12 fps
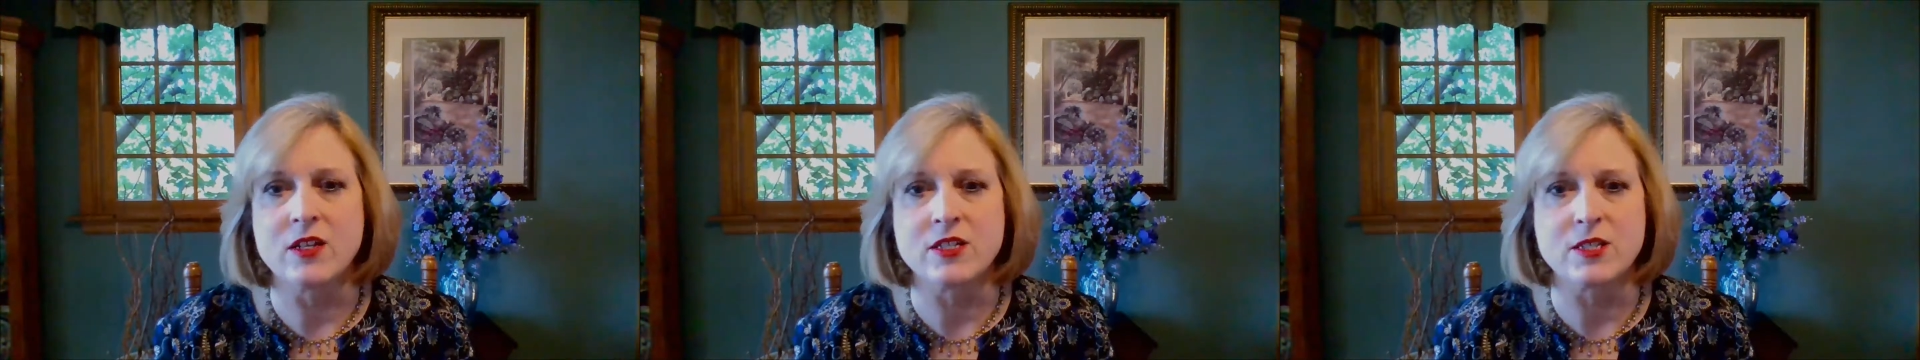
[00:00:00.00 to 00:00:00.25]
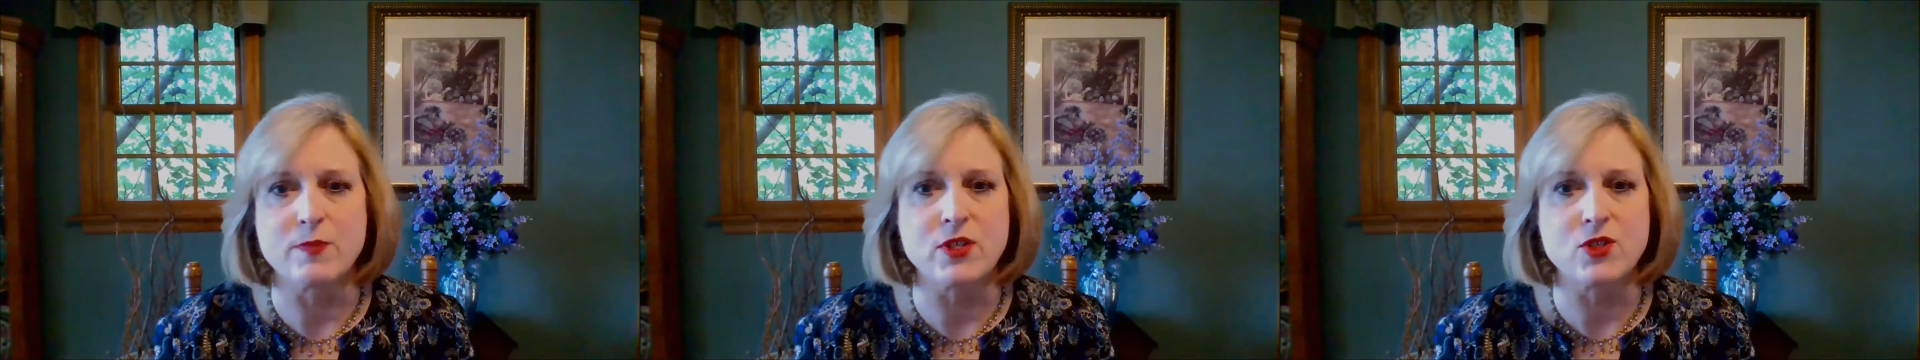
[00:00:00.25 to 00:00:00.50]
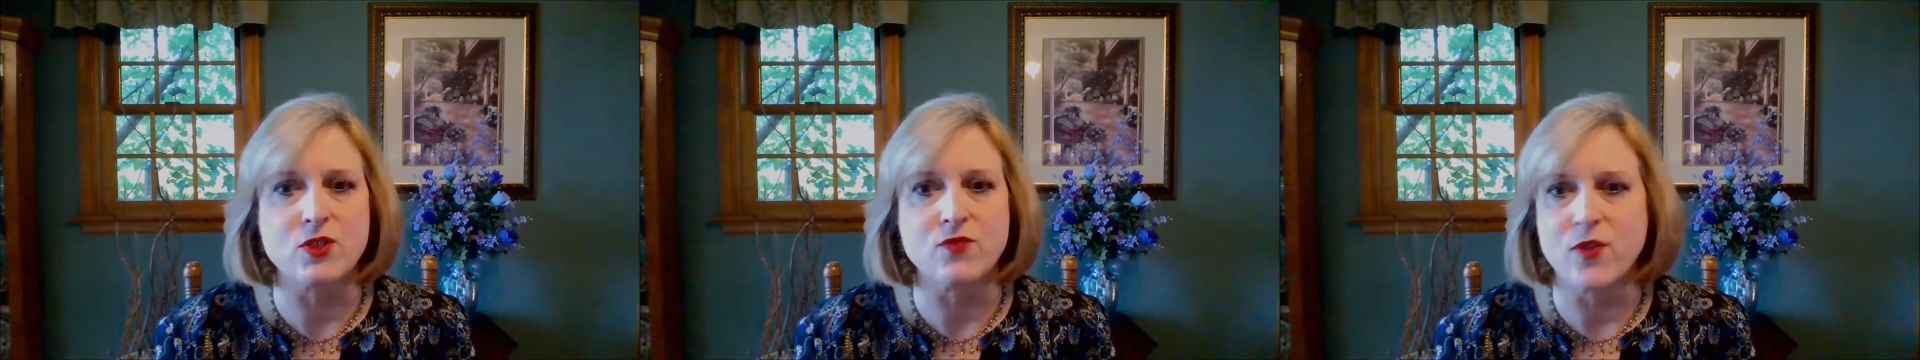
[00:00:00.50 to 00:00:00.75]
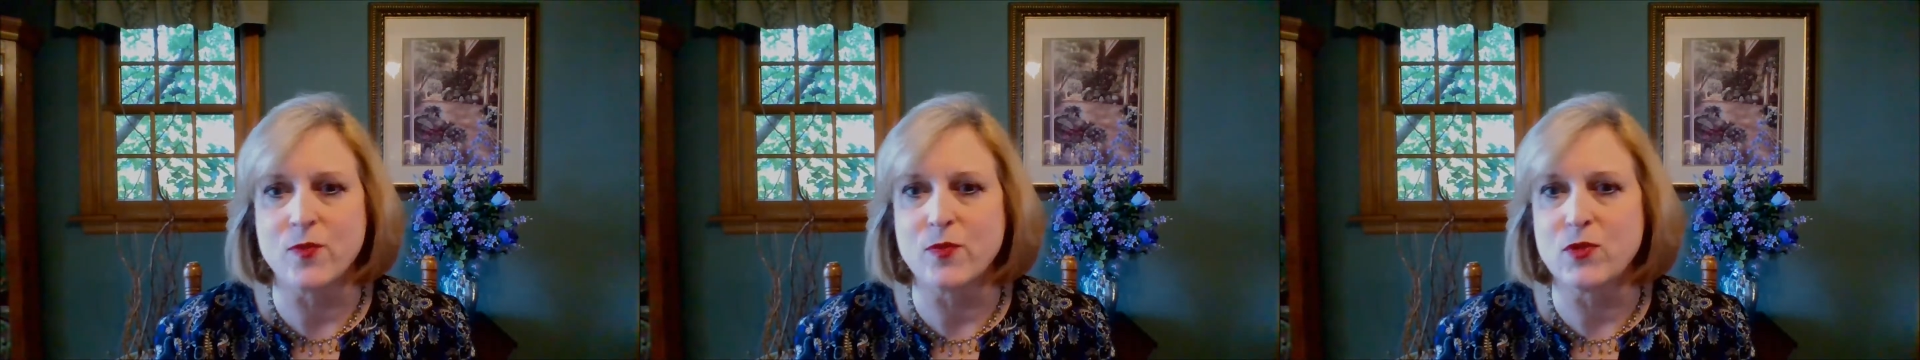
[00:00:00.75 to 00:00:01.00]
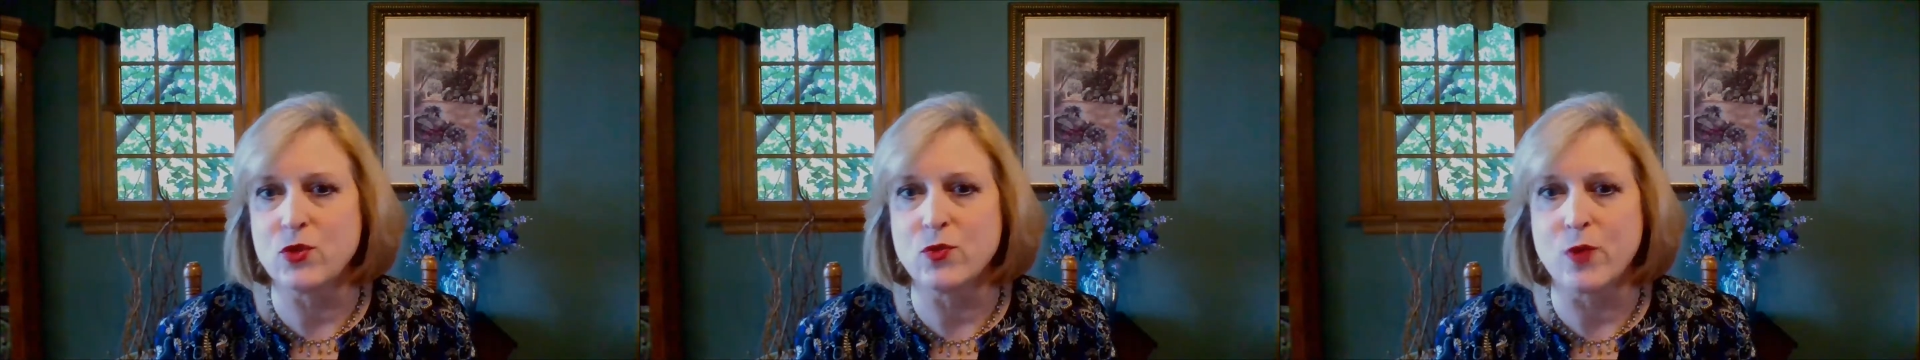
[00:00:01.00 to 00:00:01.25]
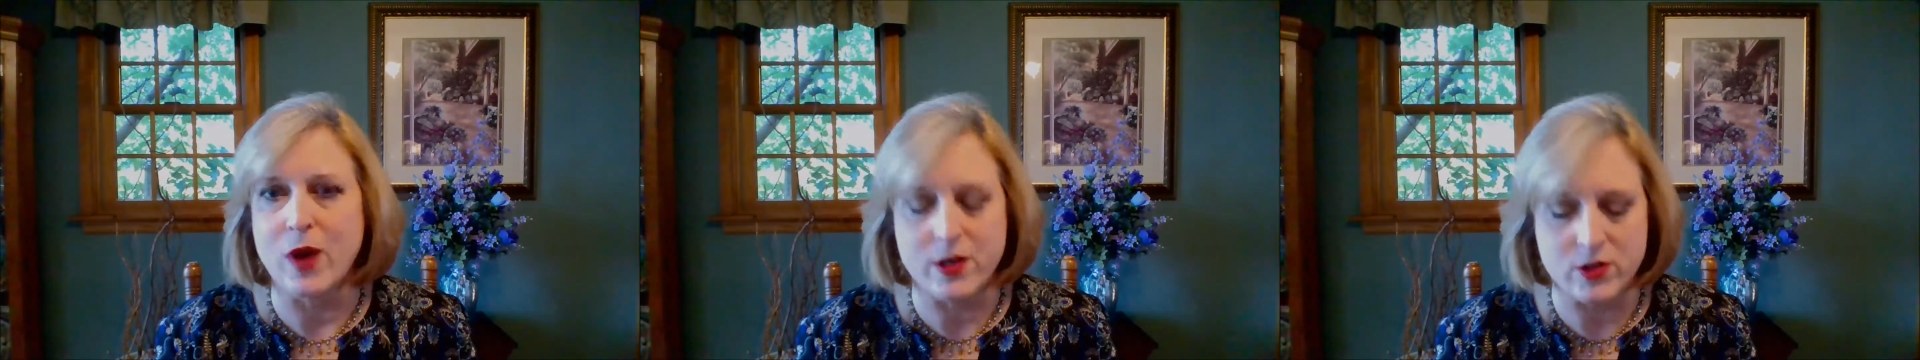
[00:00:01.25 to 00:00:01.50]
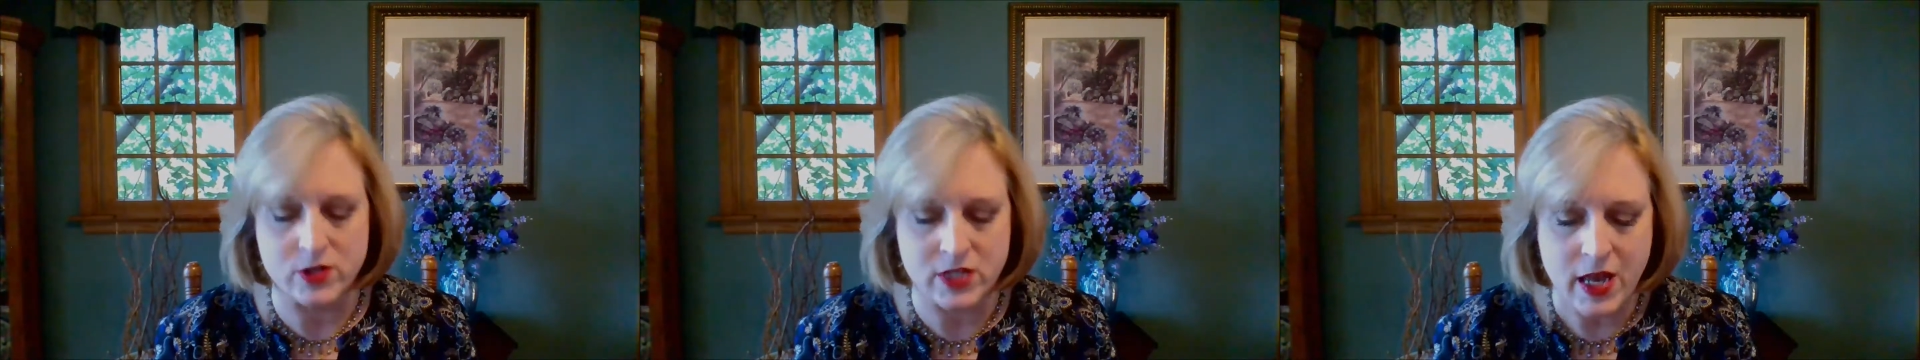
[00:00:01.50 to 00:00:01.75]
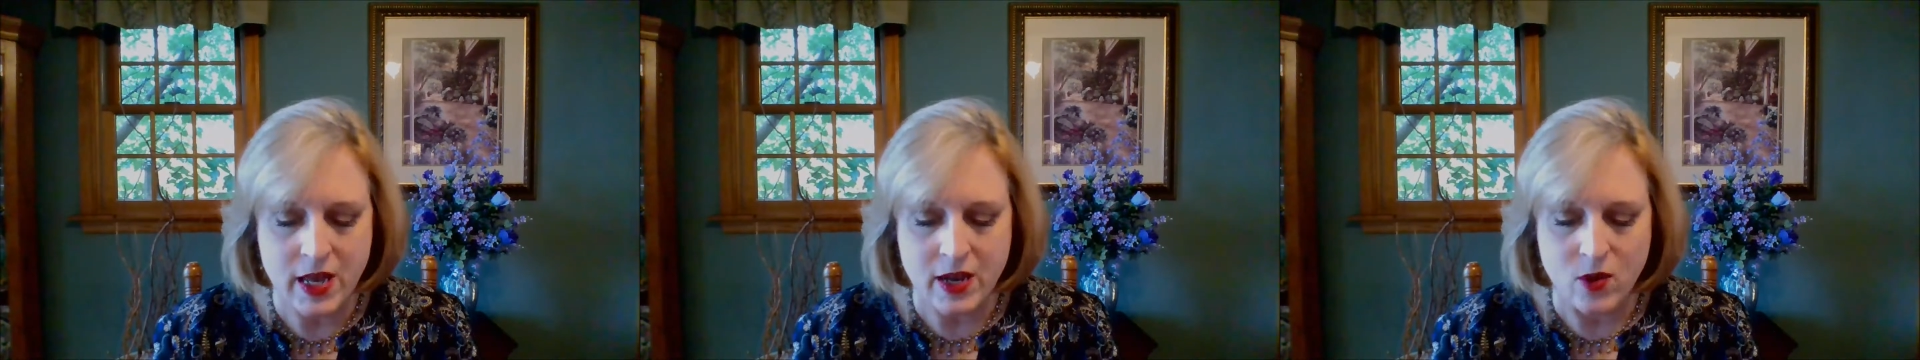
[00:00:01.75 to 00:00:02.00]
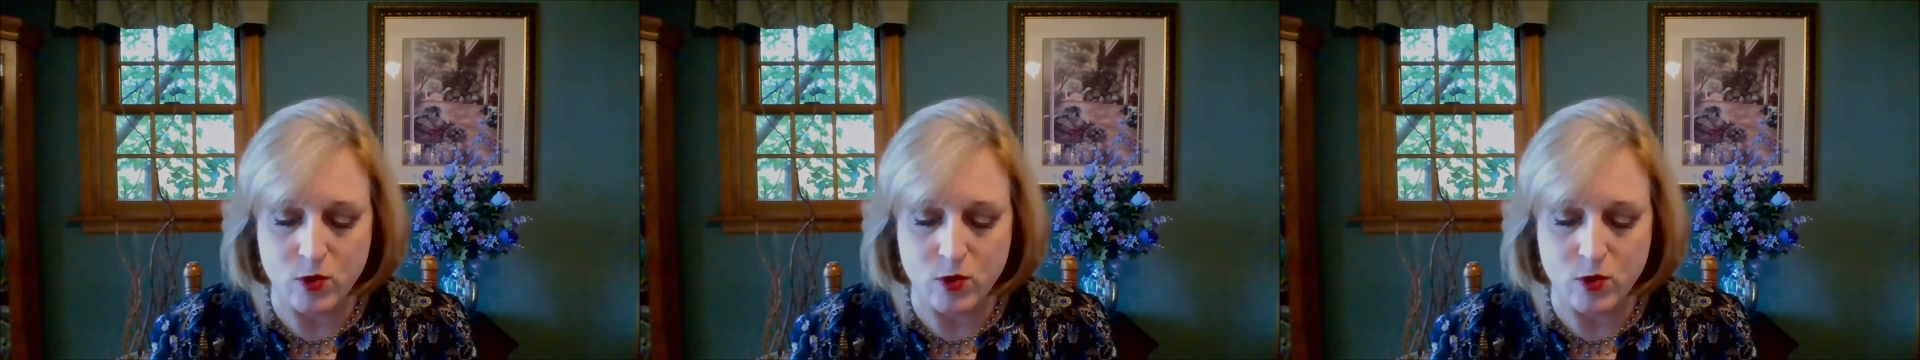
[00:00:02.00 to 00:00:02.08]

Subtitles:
especially from new writers,